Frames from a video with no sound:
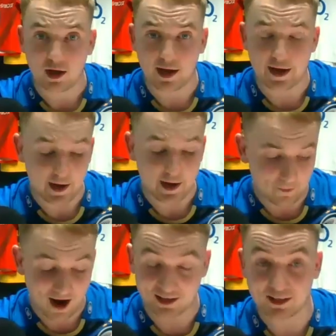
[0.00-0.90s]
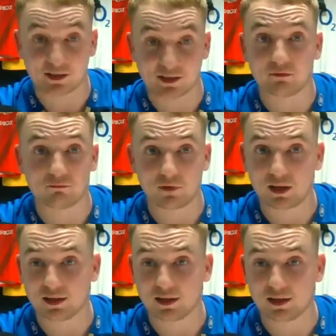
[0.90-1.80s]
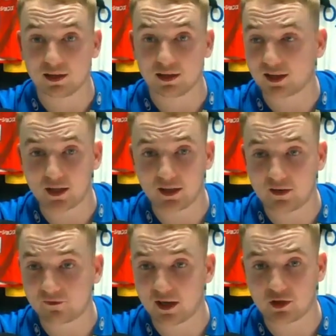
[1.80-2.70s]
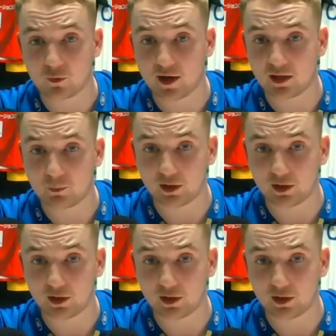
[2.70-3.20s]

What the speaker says: And listen, like I said, if they do